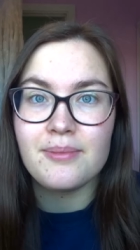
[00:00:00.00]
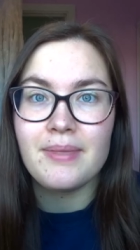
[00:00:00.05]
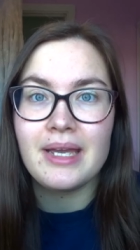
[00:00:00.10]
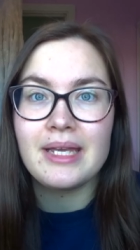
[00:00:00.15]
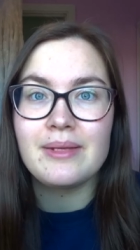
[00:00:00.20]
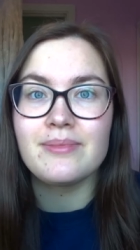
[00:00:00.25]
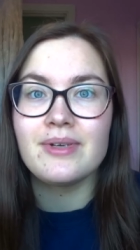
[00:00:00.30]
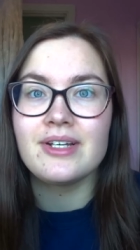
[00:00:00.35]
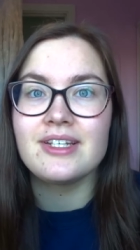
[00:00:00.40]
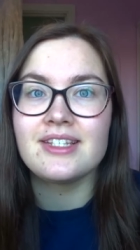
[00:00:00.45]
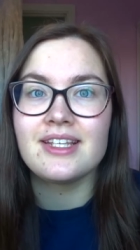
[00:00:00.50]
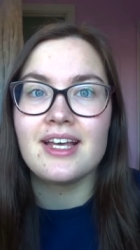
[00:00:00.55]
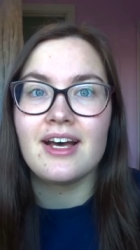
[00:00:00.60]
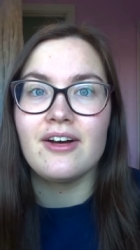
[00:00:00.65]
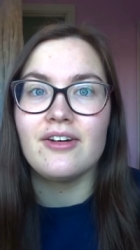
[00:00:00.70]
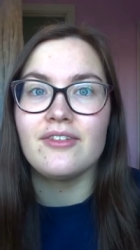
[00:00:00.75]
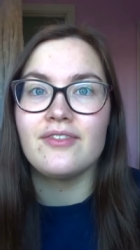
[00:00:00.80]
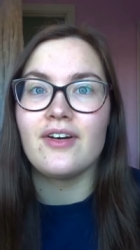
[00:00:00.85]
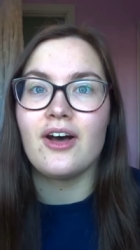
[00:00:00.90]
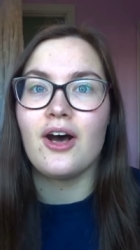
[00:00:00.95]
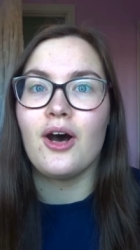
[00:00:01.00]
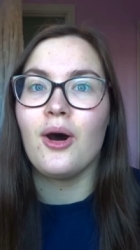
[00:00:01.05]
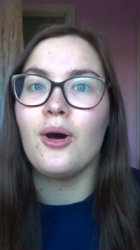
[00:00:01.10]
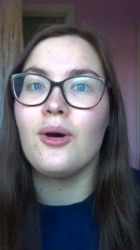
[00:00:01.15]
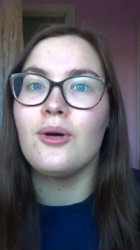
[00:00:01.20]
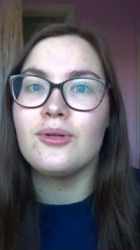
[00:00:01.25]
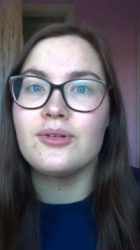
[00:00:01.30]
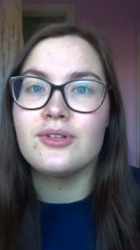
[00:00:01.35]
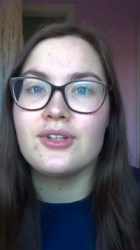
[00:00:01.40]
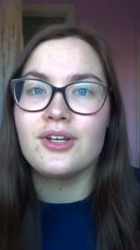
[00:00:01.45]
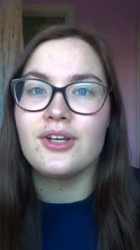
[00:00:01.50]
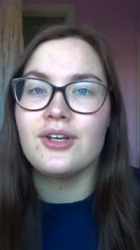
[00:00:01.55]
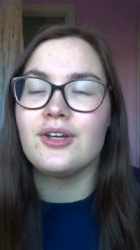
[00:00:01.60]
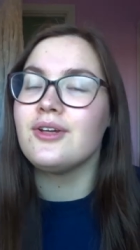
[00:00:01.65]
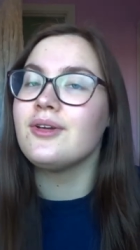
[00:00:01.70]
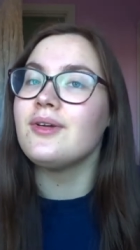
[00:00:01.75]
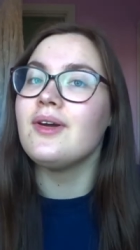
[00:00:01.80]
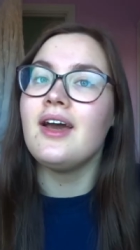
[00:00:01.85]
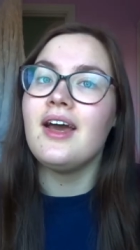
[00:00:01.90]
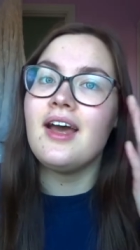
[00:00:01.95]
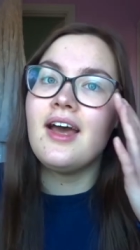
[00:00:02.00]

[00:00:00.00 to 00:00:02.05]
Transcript: made myself a whole new